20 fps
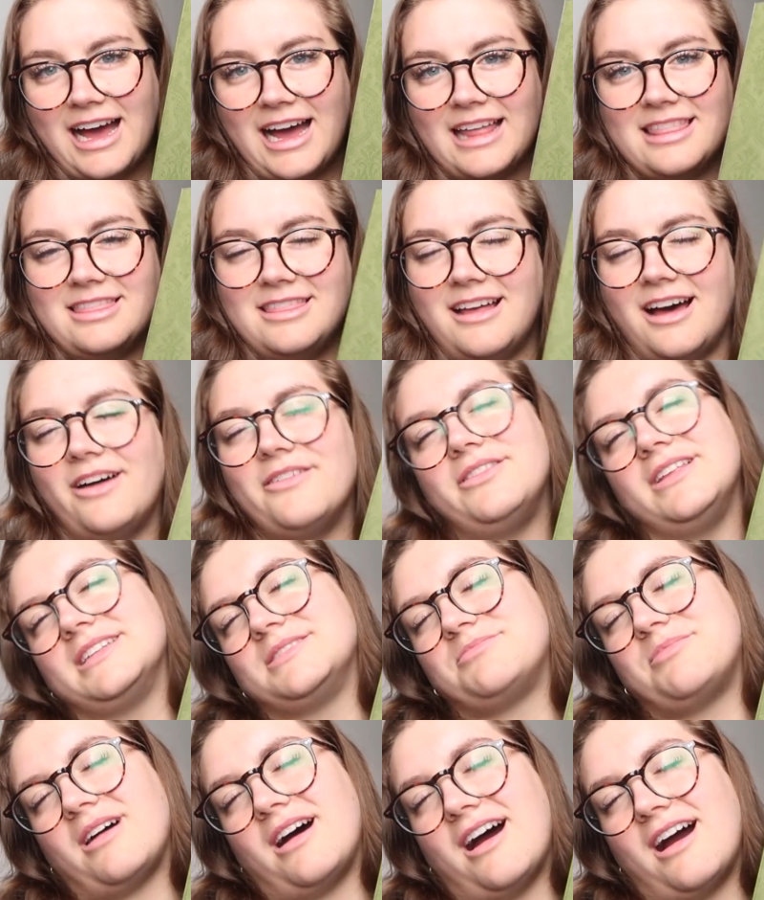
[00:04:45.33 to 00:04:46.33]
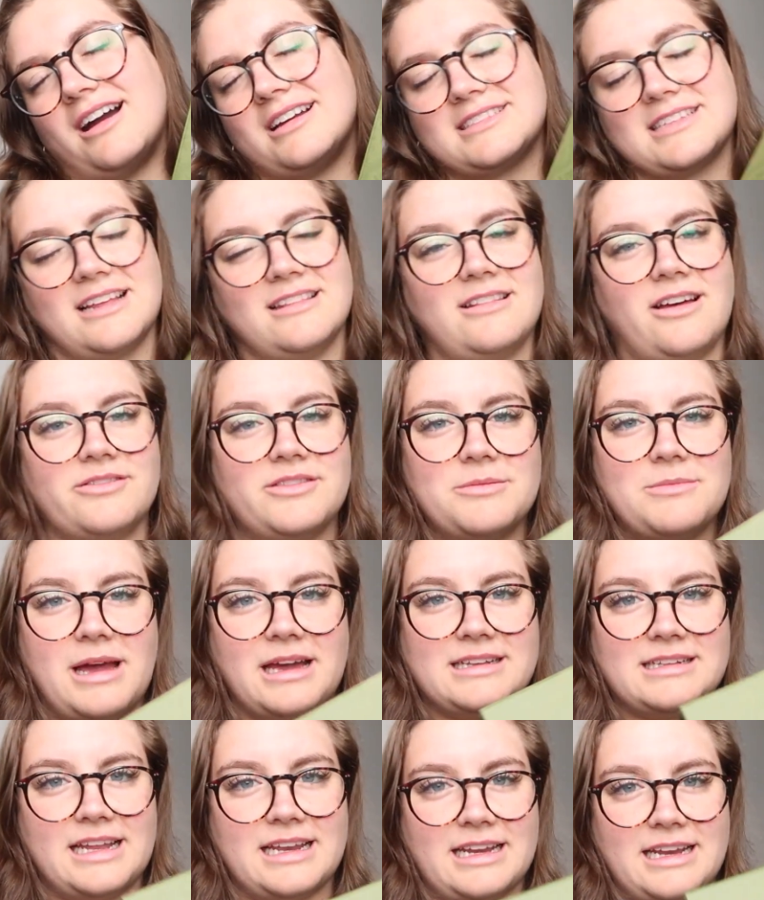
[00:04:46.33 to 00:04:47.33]
I love this box. I love the
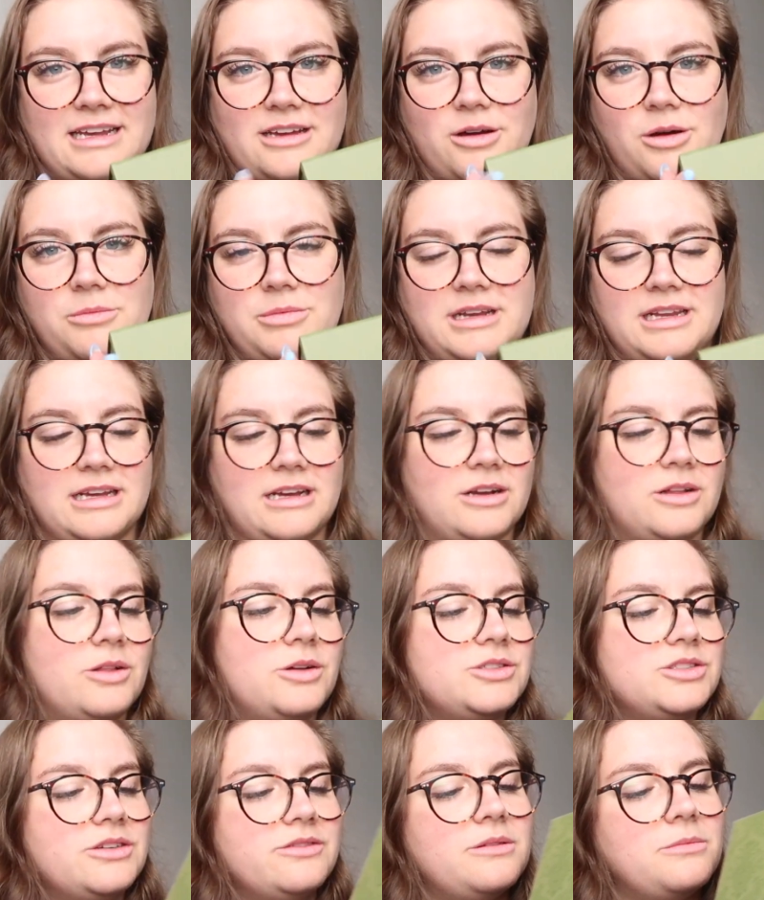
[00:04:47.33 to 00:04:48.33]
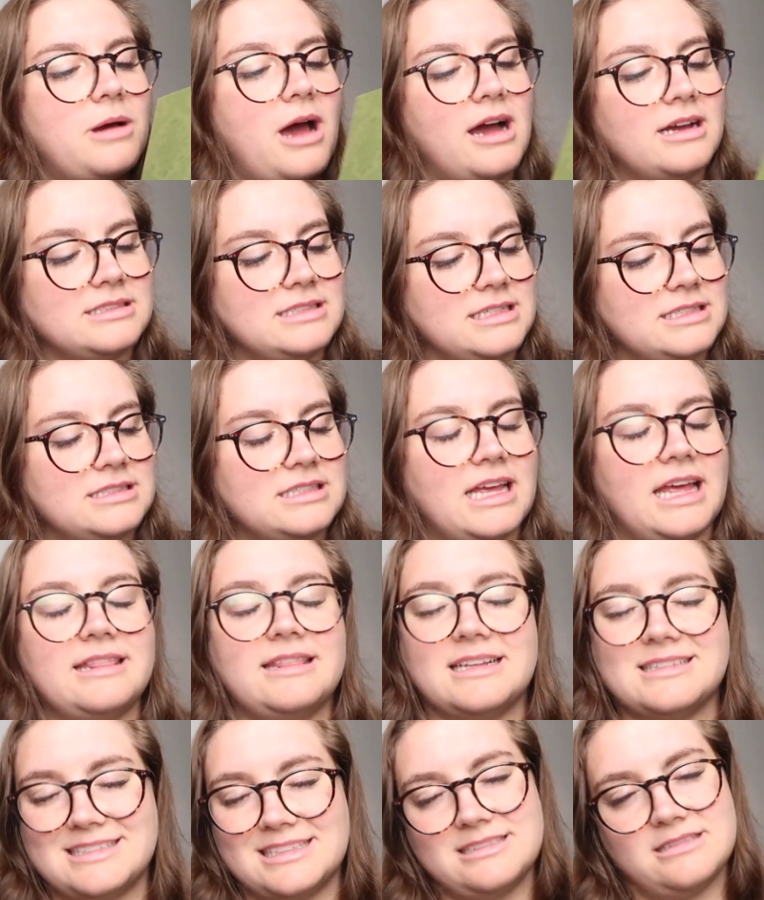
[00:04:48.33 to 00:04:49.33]
magnetic opening and closure of the boxes,
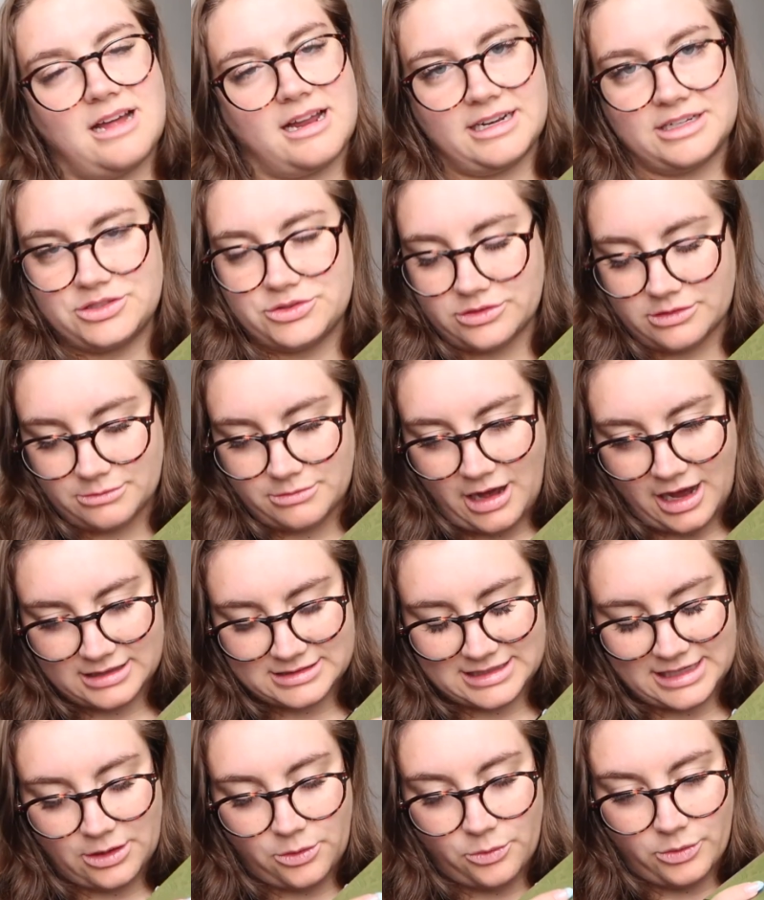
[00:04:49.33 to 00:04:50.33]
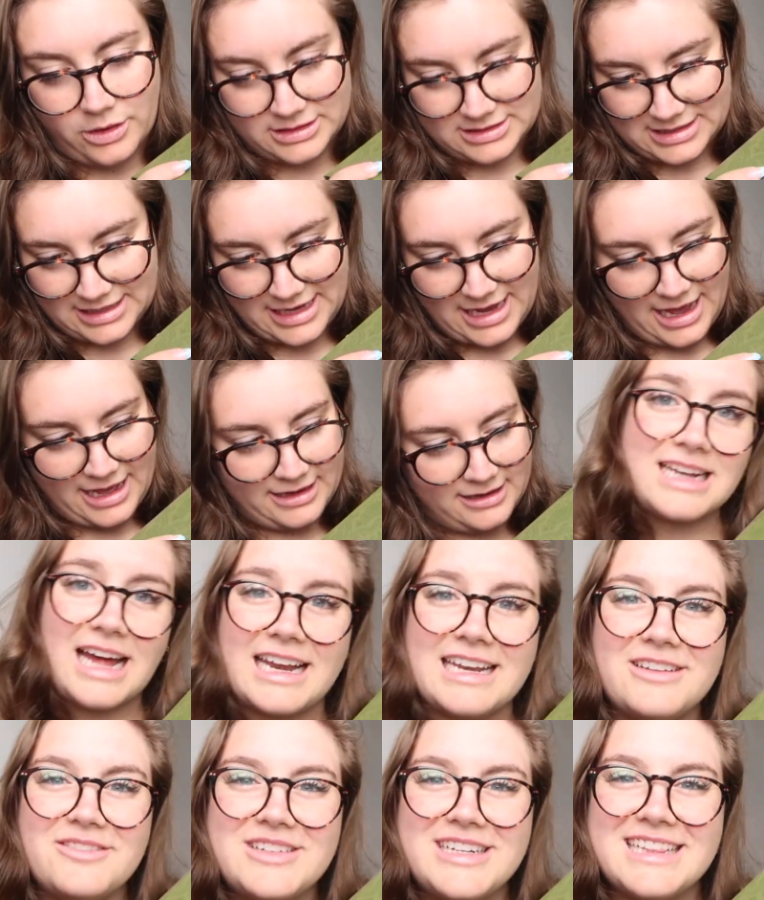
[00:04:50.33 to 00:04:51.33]
and this is not a true unboxing once again. It's
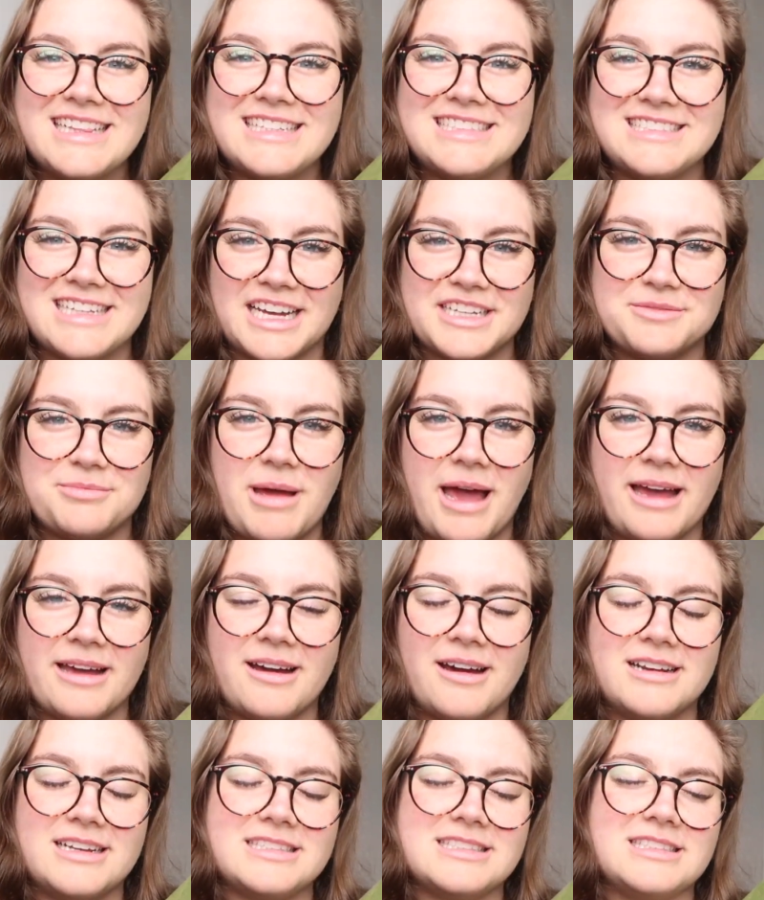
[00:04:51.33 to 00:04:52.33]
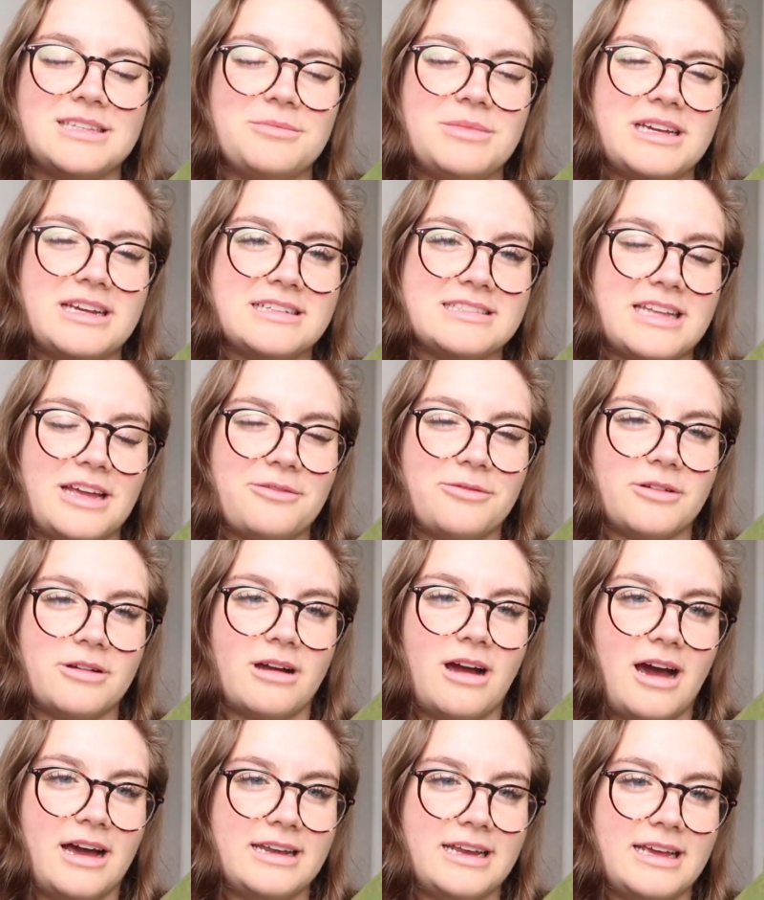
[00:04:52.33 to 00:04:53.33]
not even in the dust bag, honestly, because I
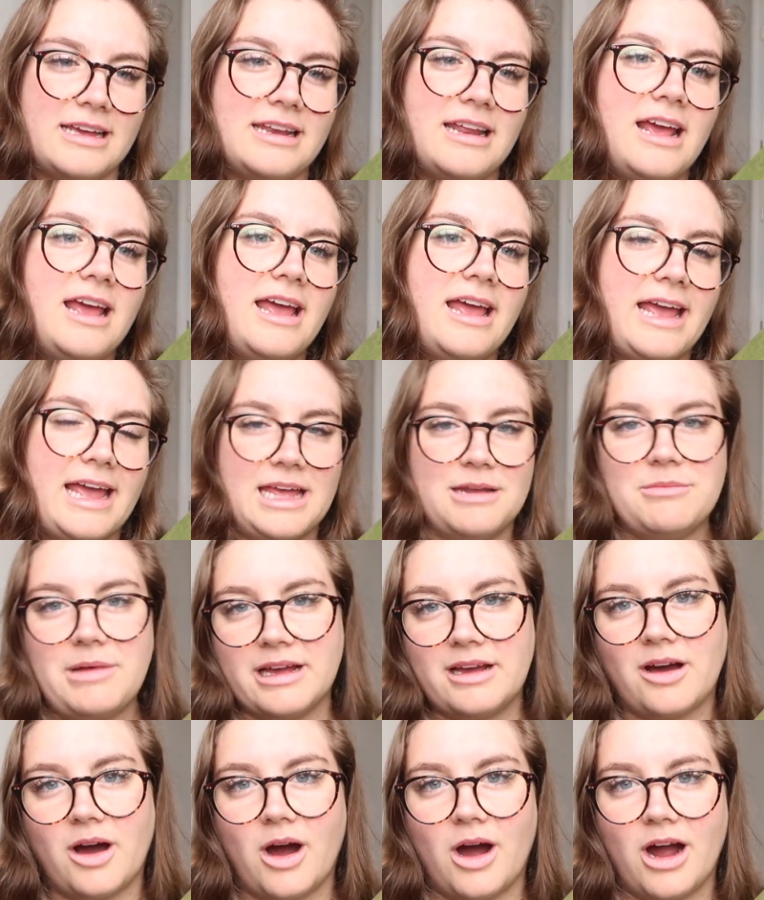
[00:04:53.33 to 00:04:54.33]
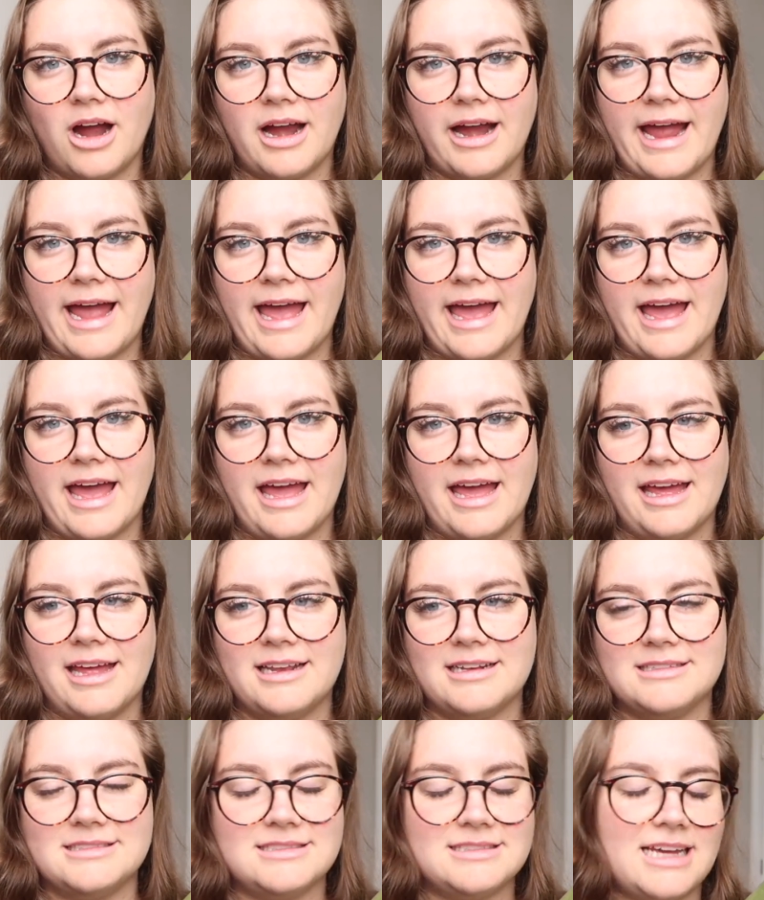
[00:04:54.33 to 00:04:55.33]
forgot it in my car,
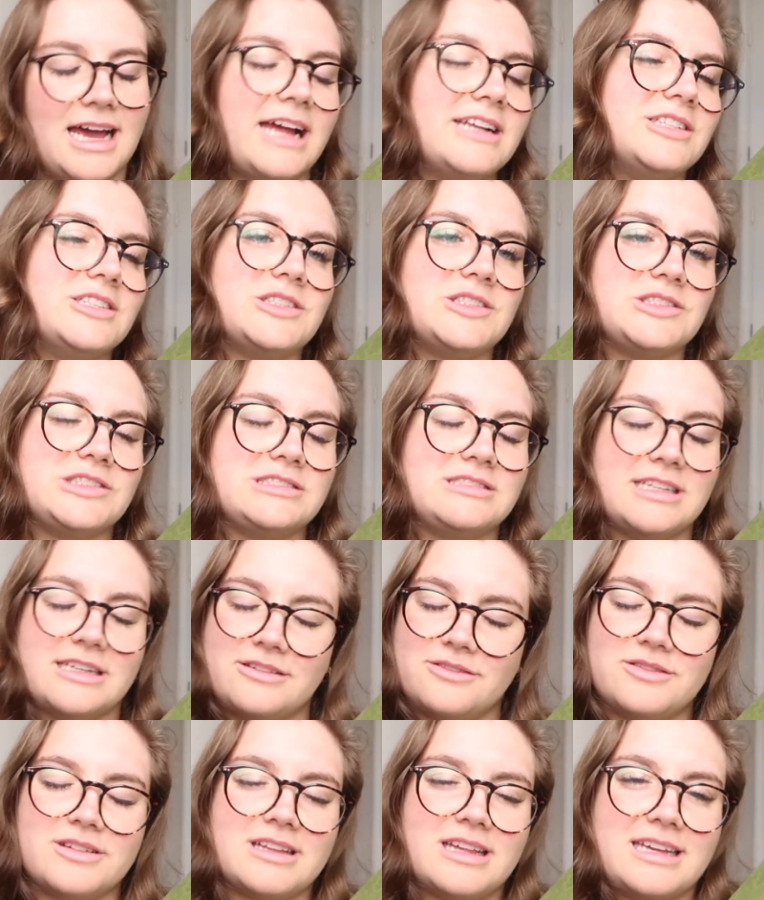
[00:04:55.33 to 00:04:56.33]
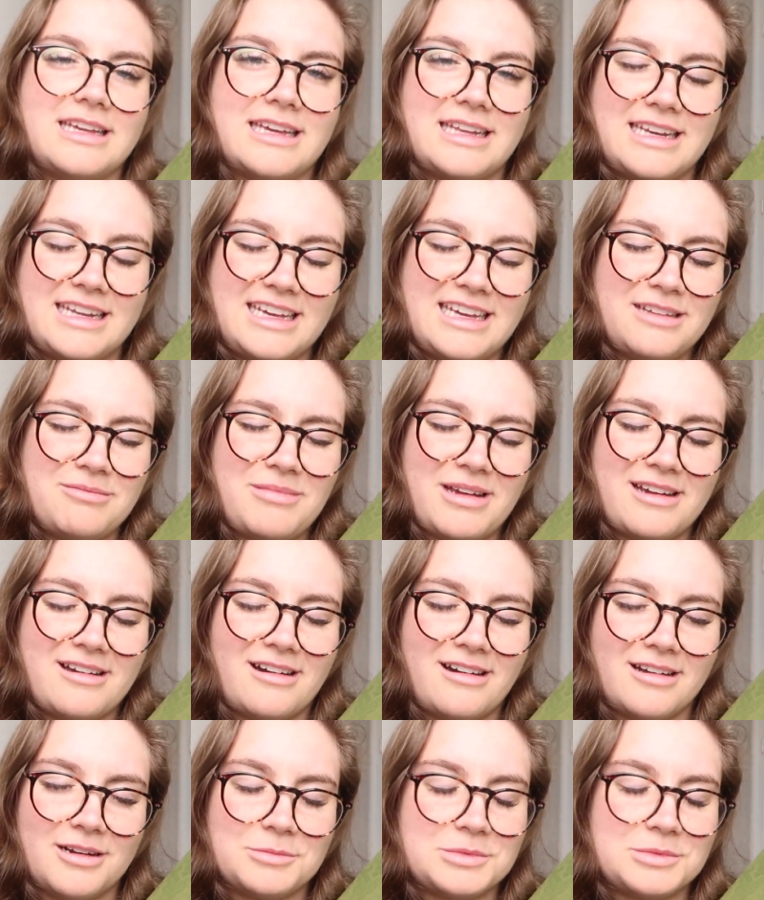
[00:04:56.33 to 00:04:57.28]
and I just didn't feel like getting it in my car.